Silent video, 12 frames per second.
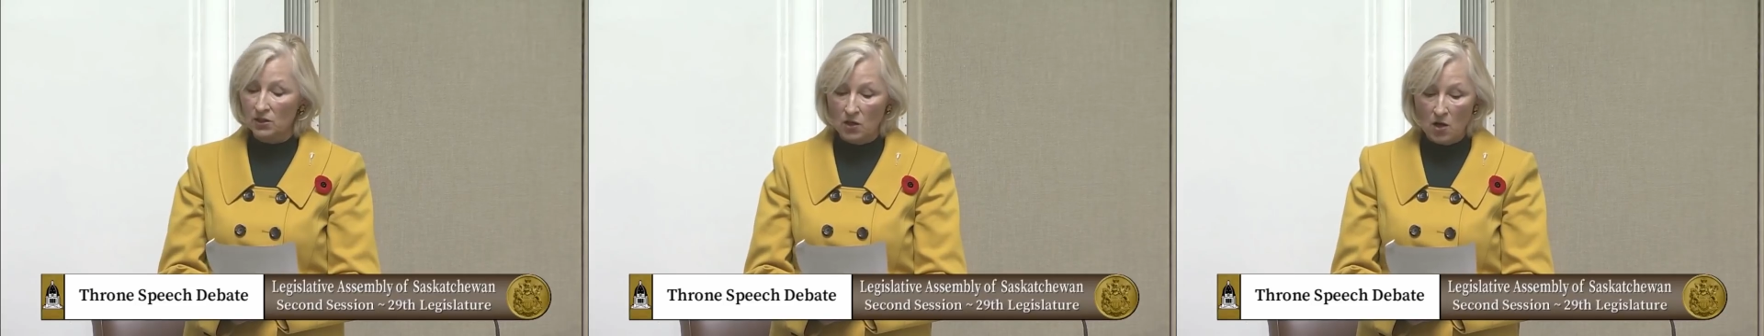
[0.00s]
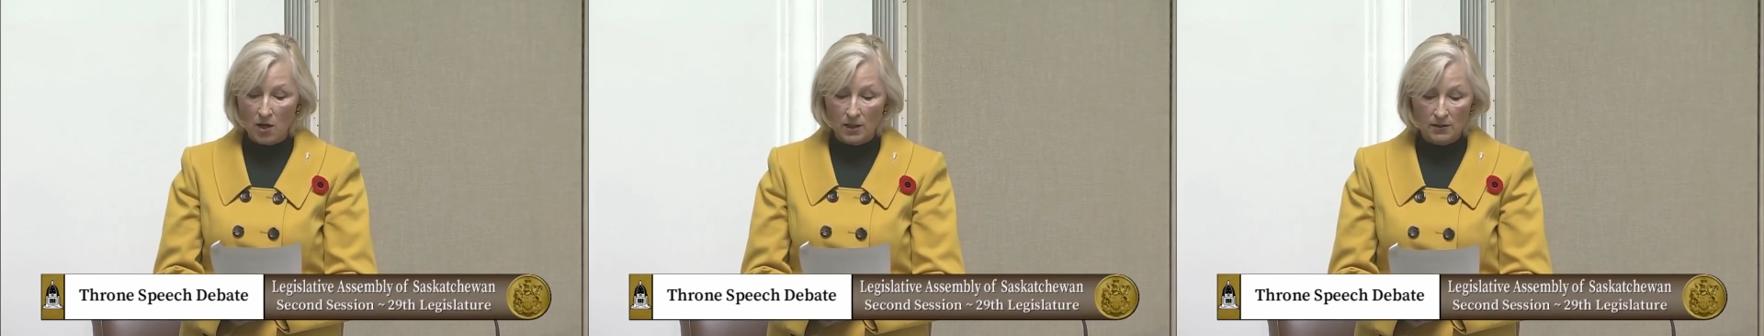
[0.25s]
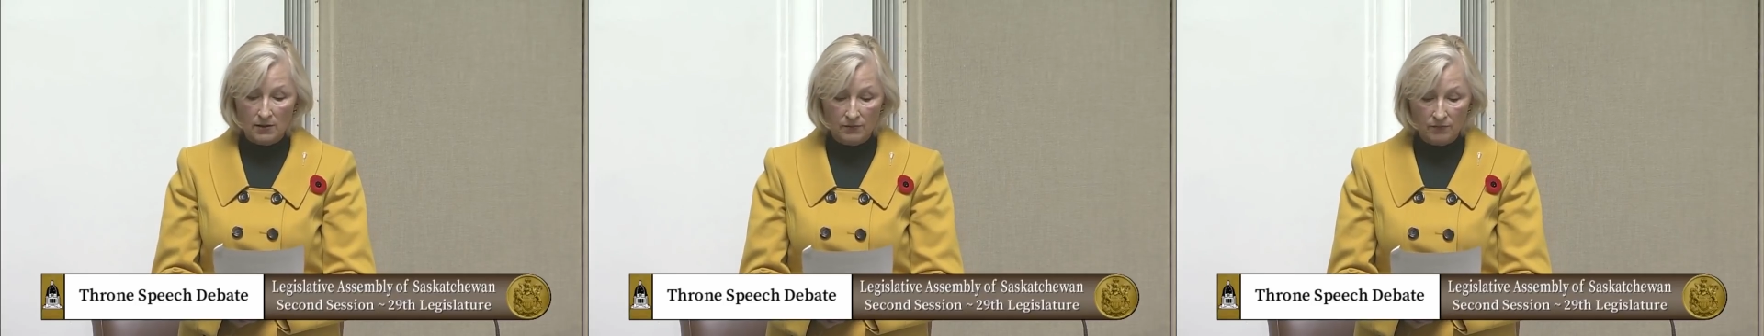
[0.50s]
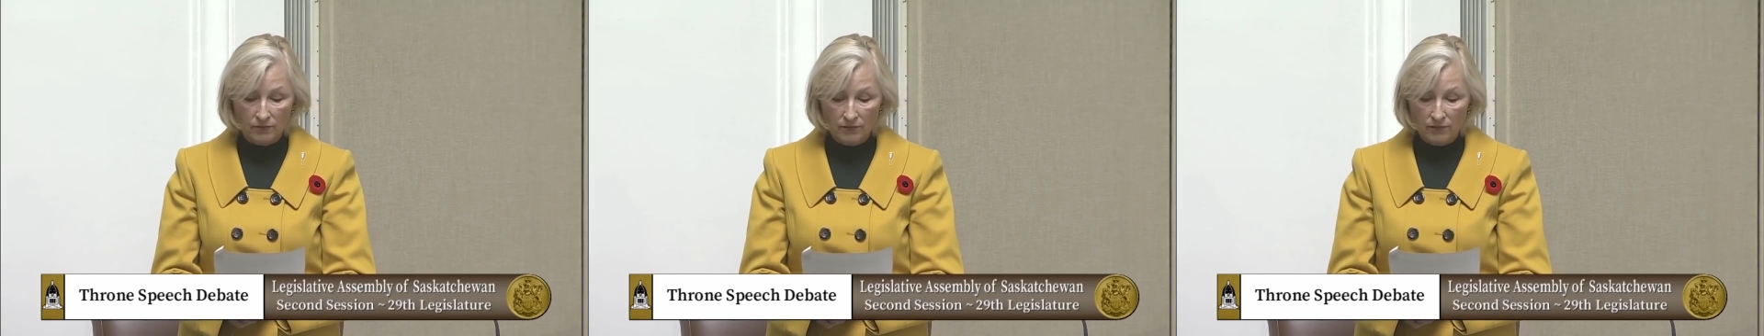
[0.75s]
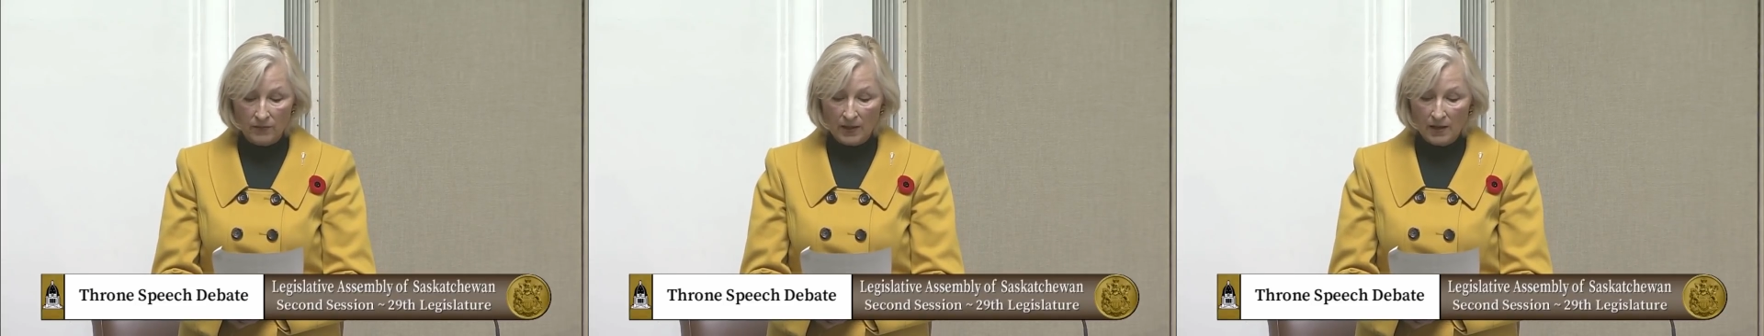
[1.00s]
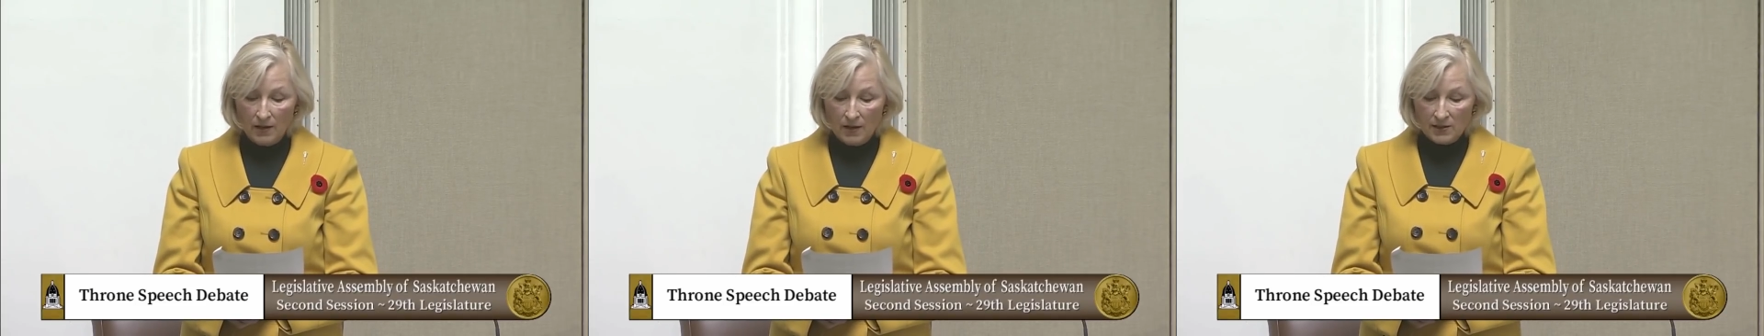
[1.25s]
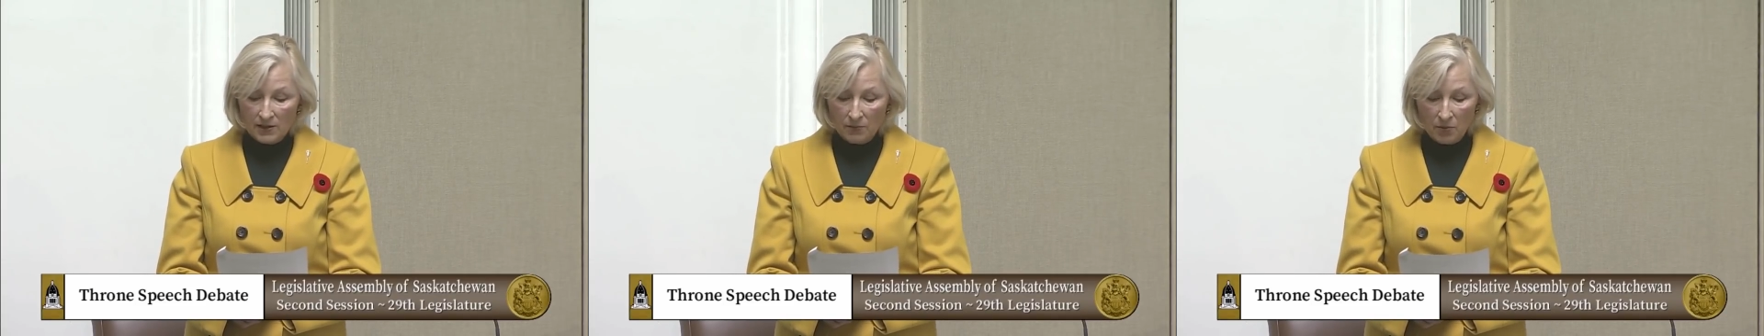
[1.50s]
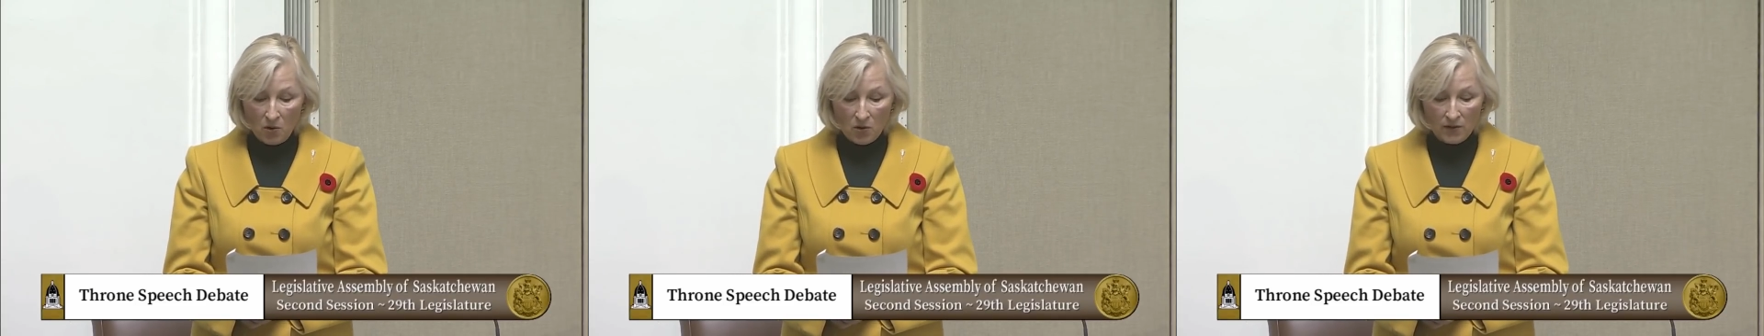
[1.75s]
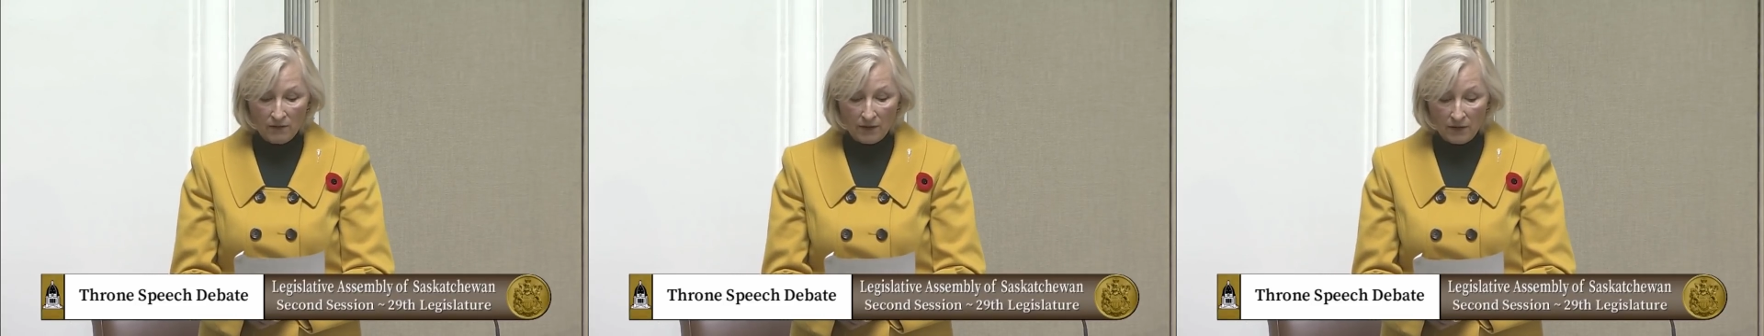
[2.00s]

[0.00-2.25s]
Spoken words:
laws, supportive